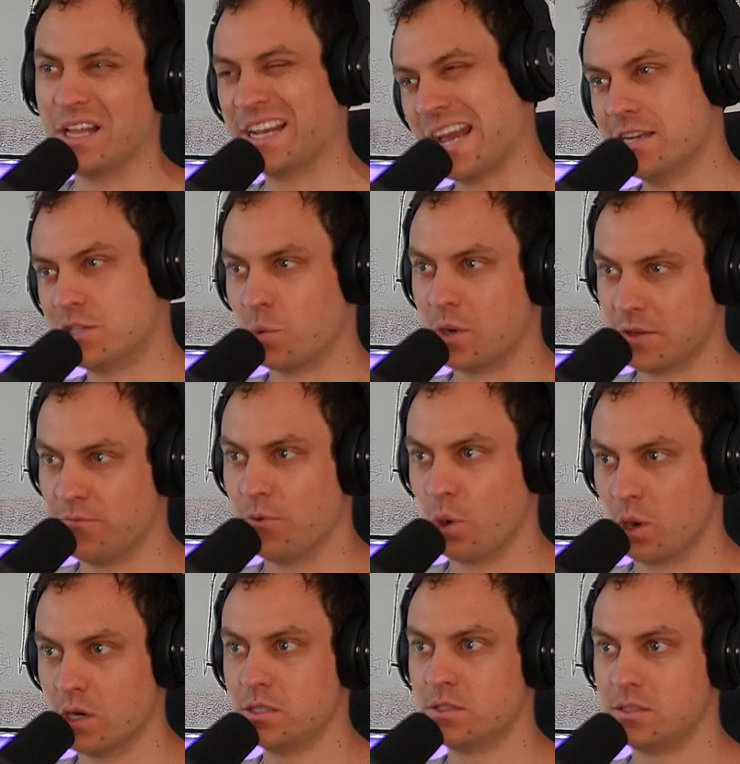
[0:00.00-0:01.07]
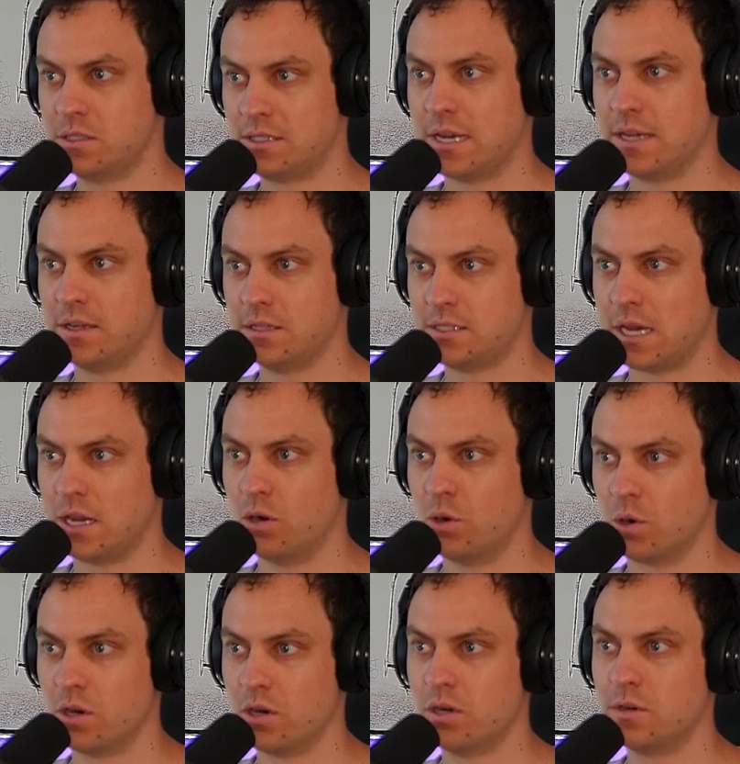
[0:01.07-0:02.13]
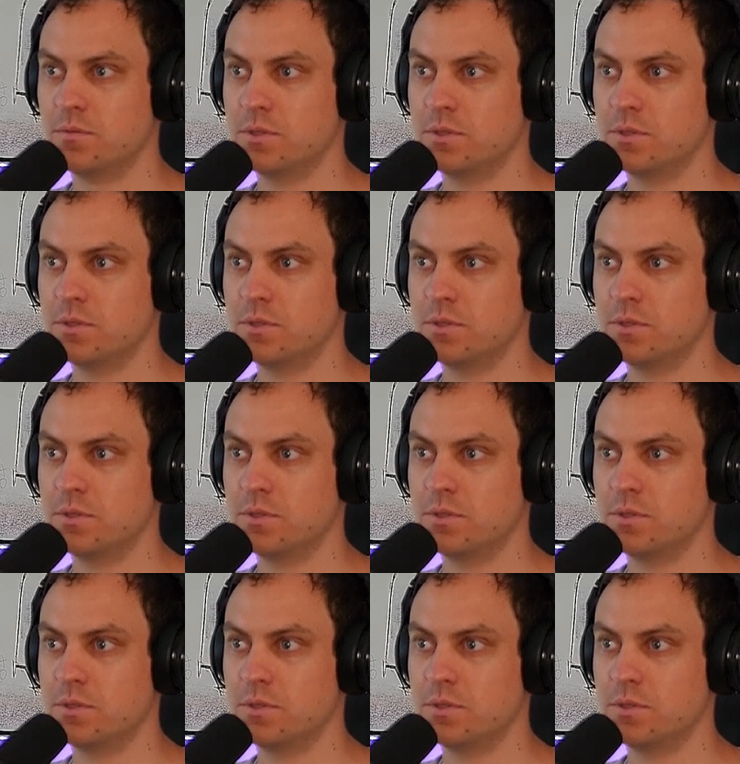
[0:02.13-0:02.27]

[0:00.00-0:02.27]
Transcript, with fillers: or like Eggers, Roger, yeah, yeah, yeah, style yeah, horror.